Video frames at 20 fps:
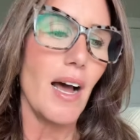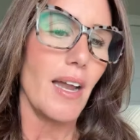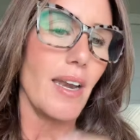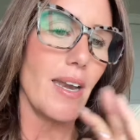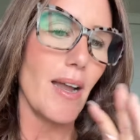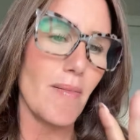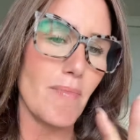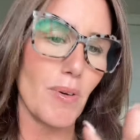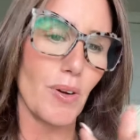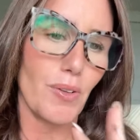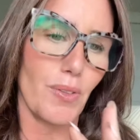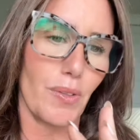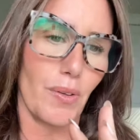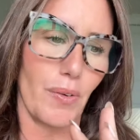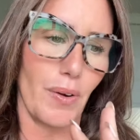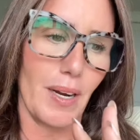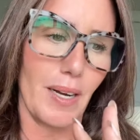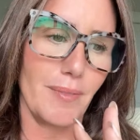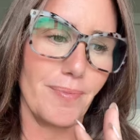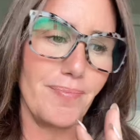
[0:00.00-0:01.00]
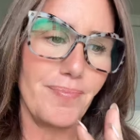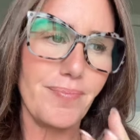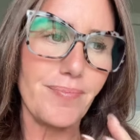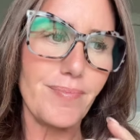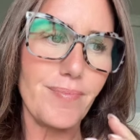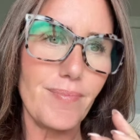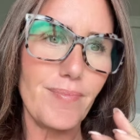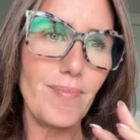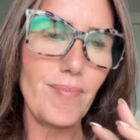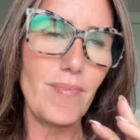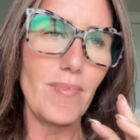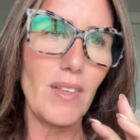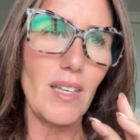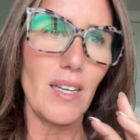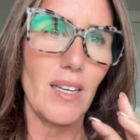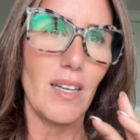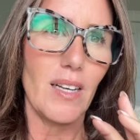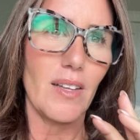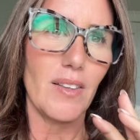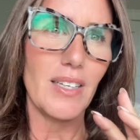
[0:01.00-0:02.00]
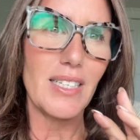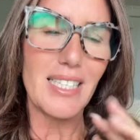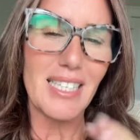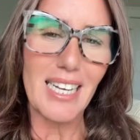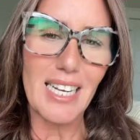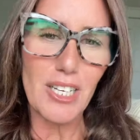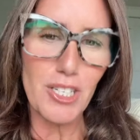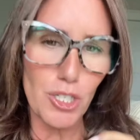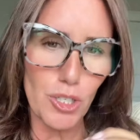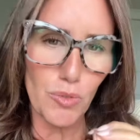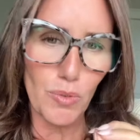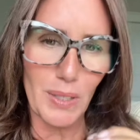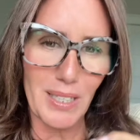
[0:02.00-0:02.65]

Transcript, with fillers: Number three, the teacher